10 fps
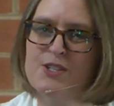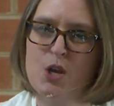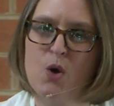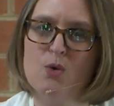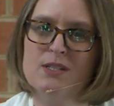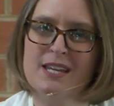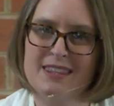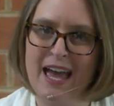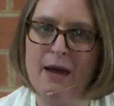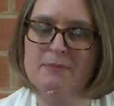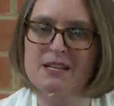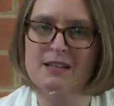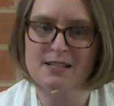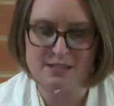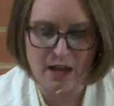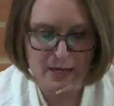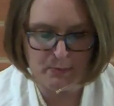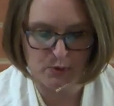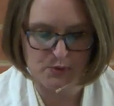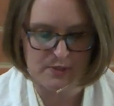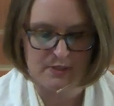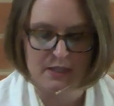So to them, to the disciples,